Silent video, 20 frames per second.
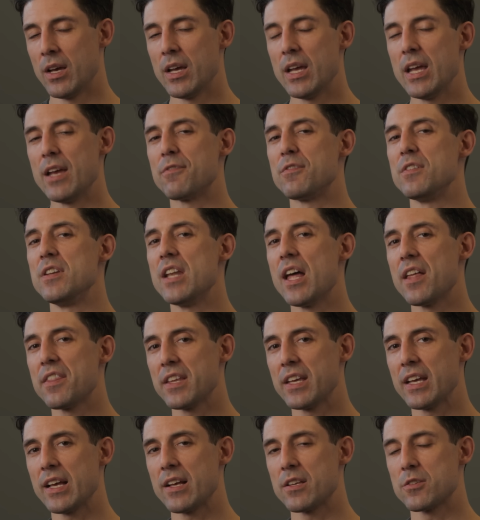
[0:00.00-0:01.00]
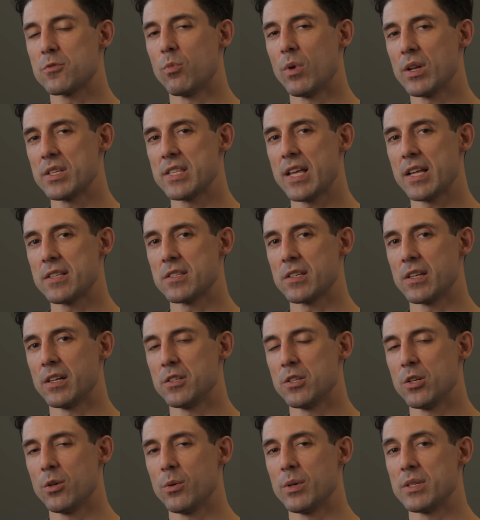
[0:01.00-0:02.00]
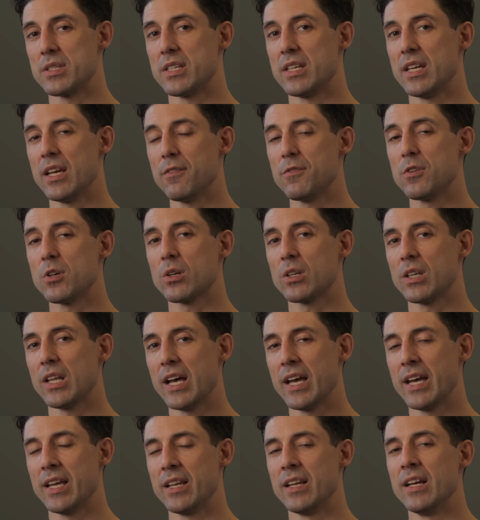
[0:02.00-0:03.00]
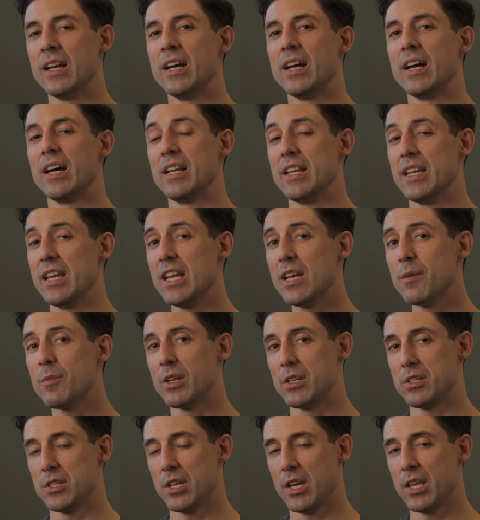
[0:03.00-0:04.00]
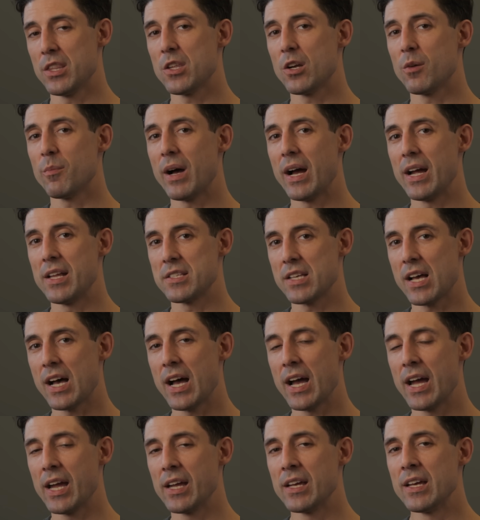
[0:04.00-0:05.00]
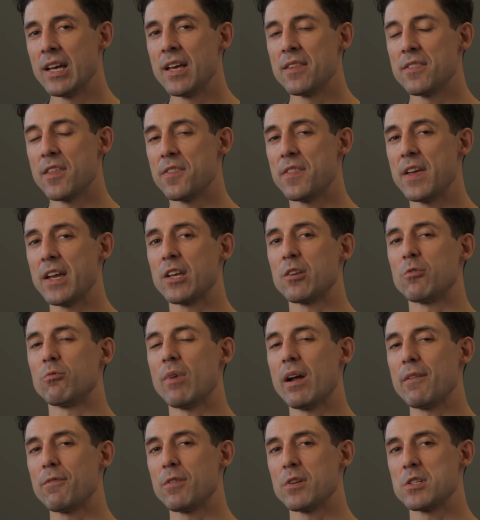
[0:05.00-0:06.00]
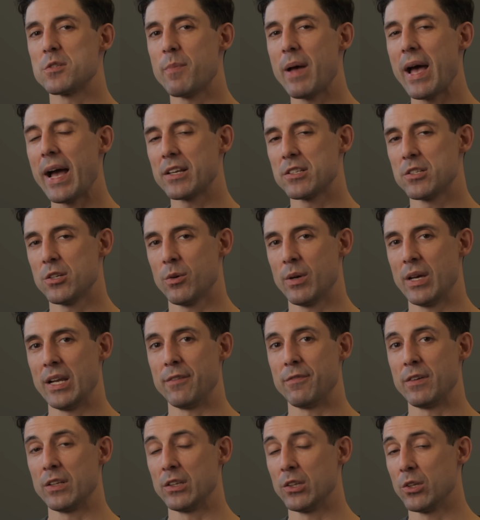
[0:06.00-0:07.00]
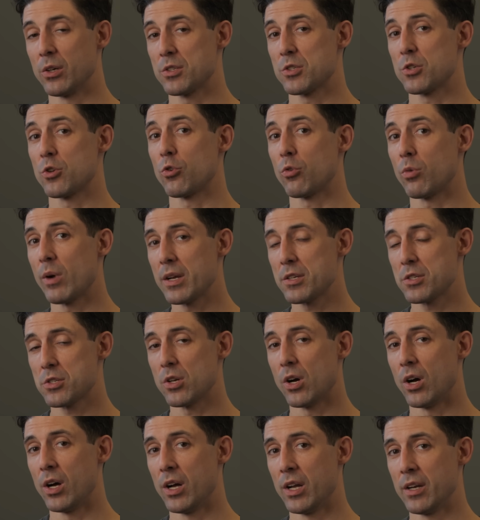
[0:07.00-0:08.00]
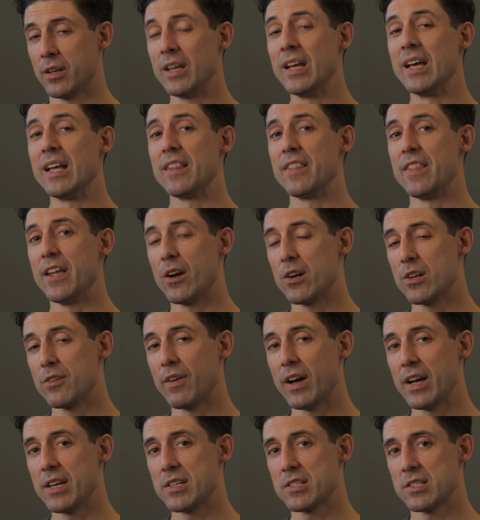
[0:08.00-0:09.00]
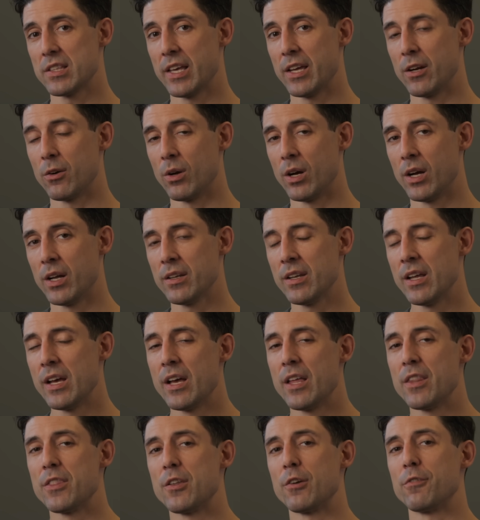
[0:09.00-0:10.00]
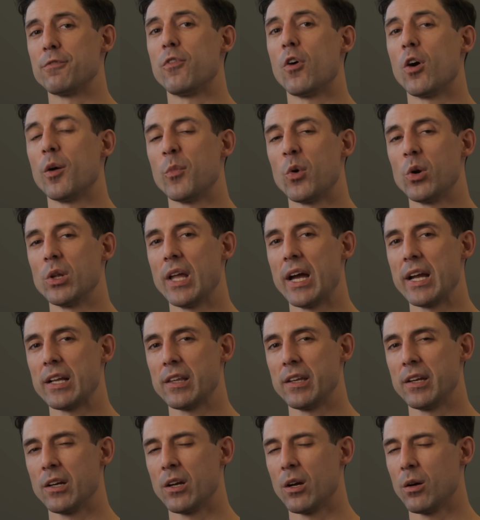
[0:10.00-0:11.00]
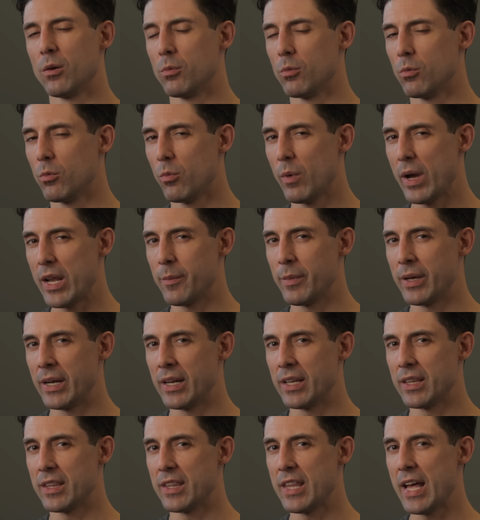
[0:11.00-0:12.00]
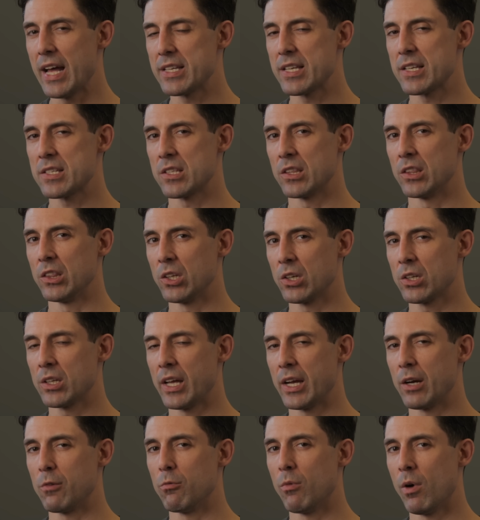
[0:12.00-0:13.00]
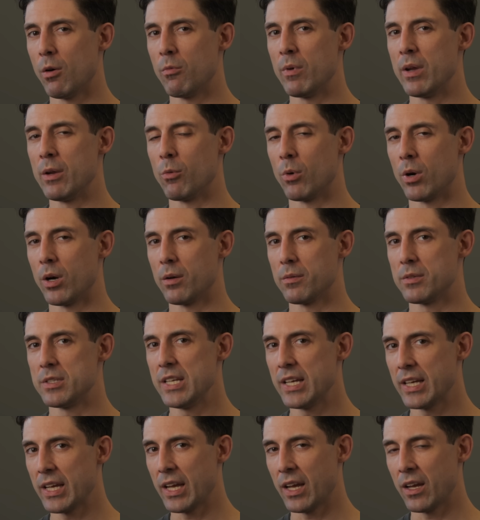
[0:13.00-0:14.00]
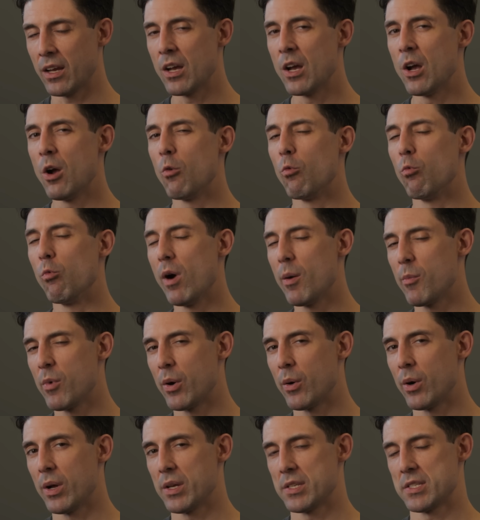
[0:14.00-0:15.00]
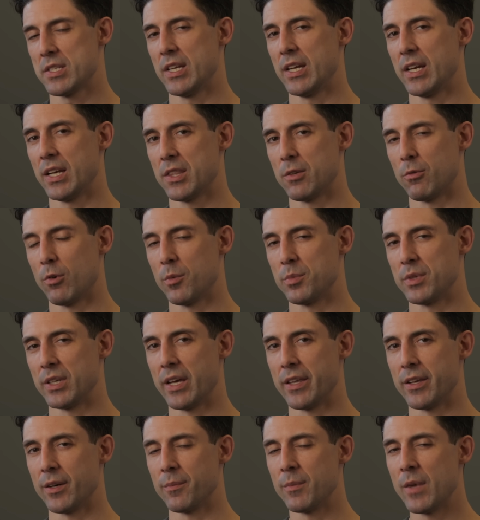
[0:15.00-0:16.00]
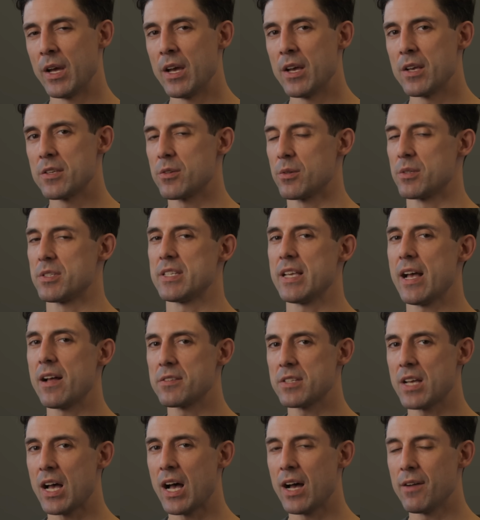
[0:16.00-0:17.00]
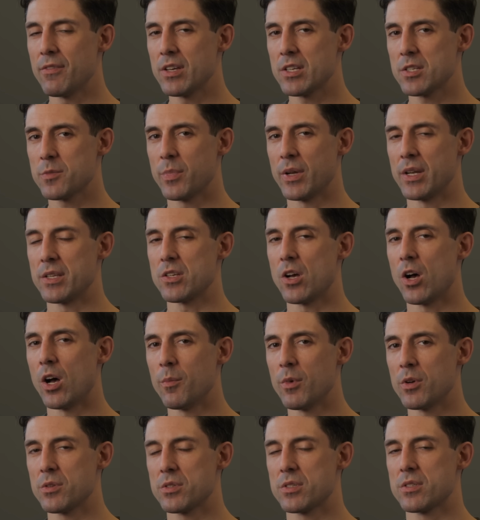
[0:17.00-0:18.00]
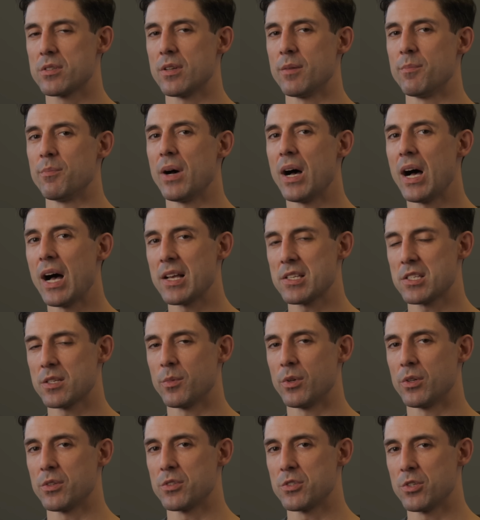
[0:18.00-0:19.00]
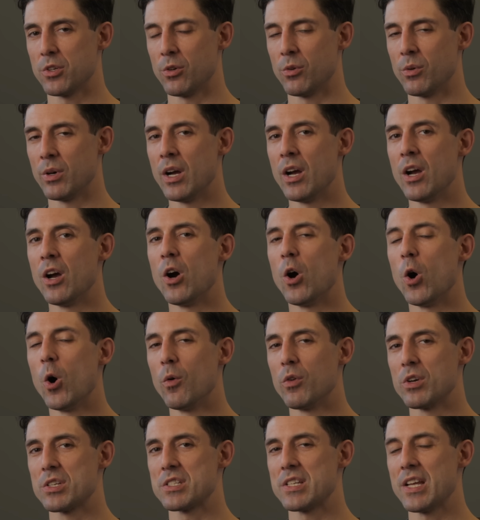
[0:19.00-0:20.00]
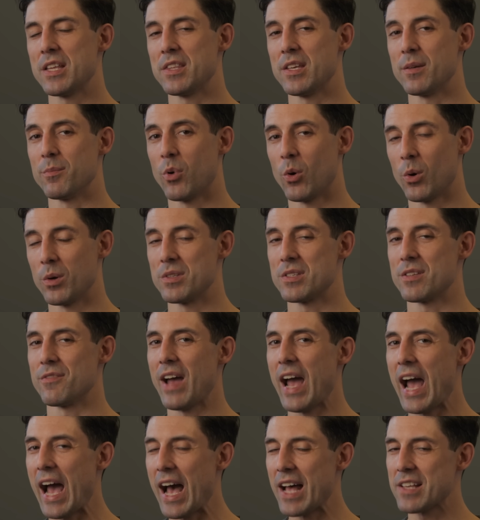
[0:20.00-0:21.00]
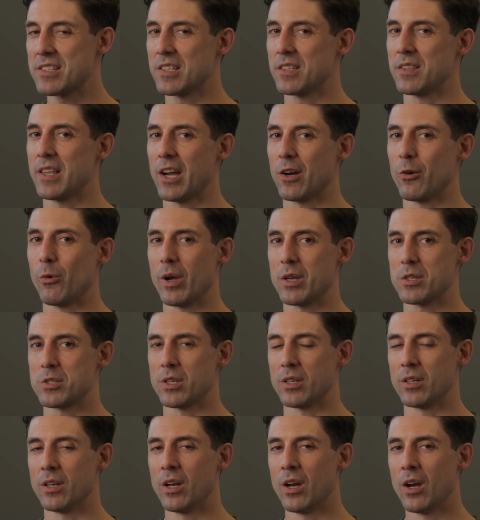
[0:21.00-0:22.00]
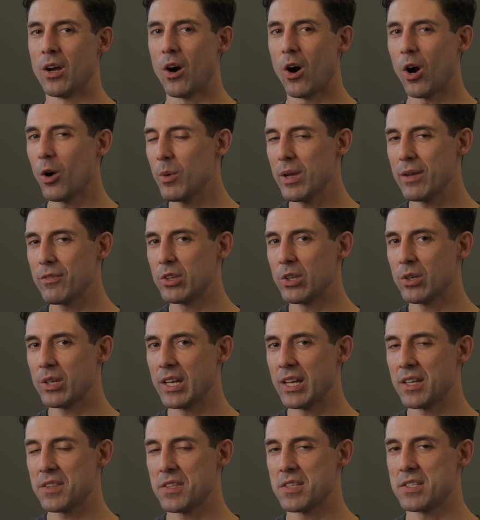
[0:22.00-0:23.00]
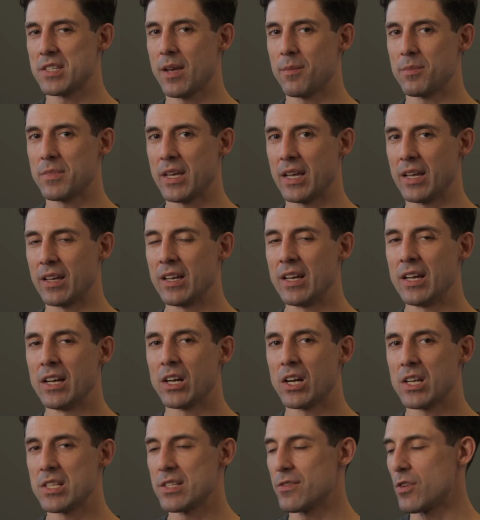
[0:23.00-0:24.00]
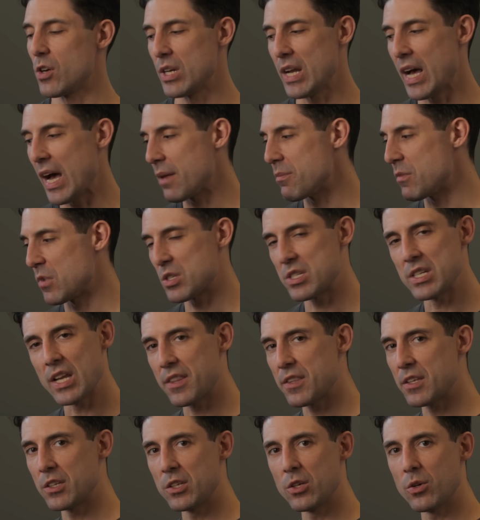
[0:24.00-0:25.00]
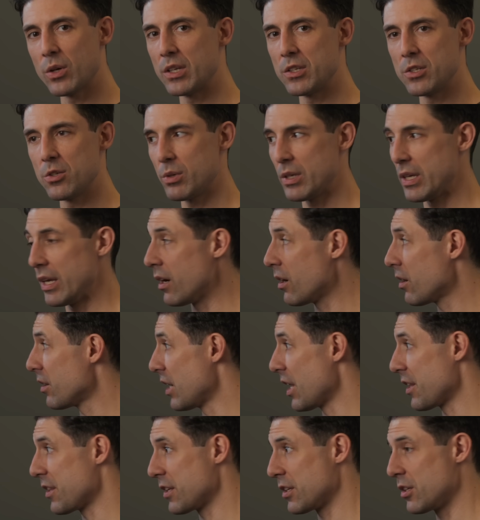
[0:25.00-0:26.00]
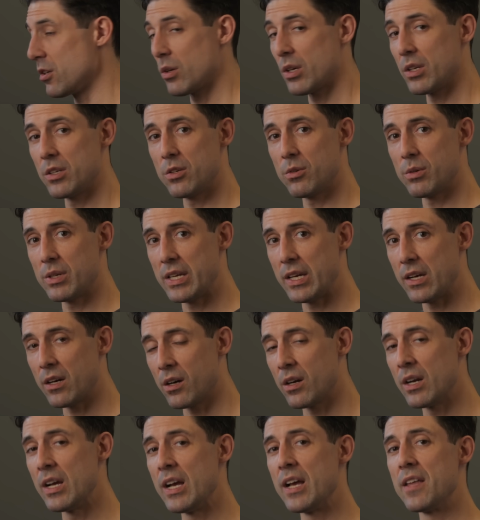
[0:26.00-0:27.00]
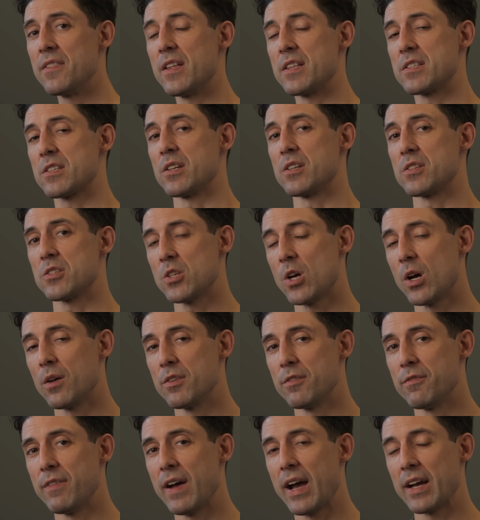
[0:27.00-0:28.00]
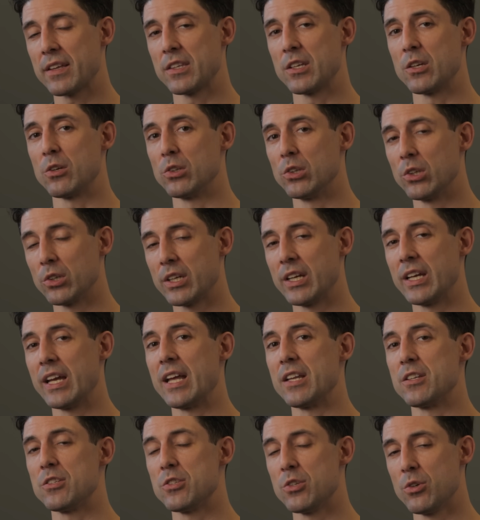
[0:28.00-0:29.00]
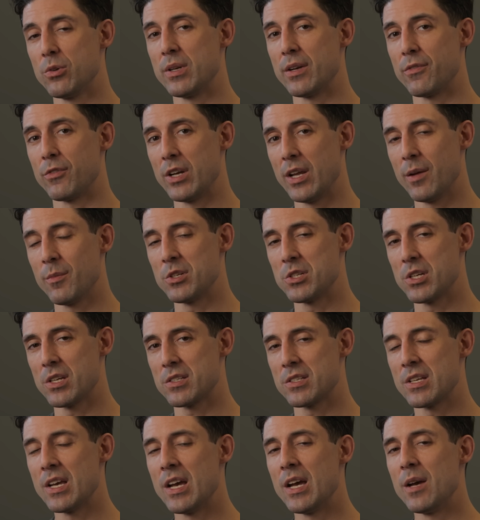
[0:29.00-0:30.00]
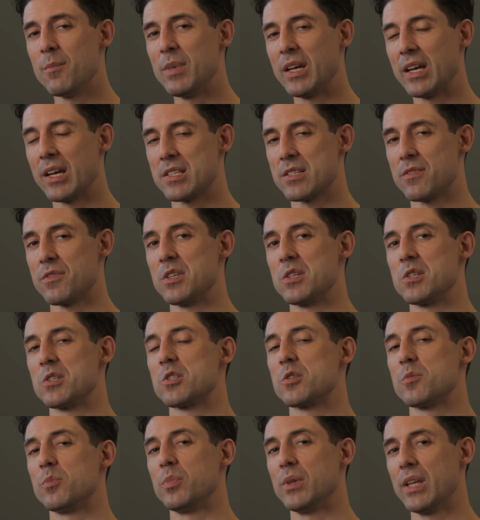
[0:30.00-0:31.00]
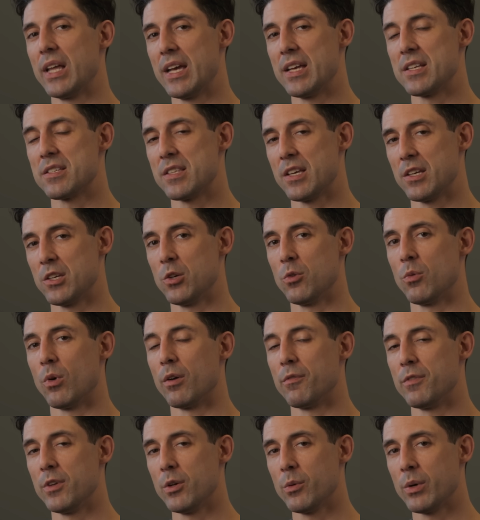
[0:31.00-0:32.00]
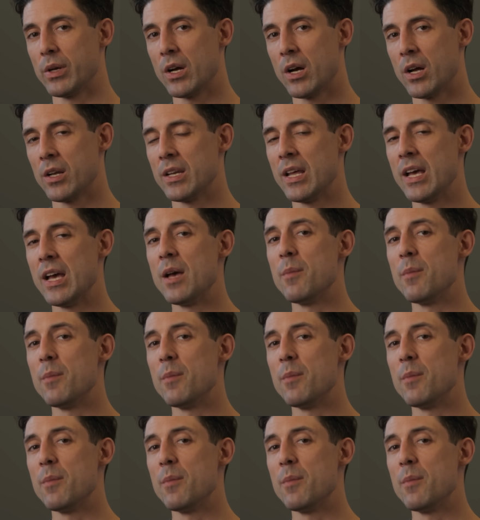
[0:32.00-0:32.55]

If nothing else, what that's going to do is give your client an image in their mind's eye that they can reference back to. And if it looks crushed on their device later on, they're far more likely to go, wait a minute, that doesn't look like what we were digging when we were all sitting in the room together. So it sounds obvious, but it's almost impossible to overstate the importance of asking that question. Are we even looking at the same thing? Because if you're not, there's nothing you can do here, nothing you can do here that's going to solve the fact that you're looking at two different images because of the displays that you are viewing on.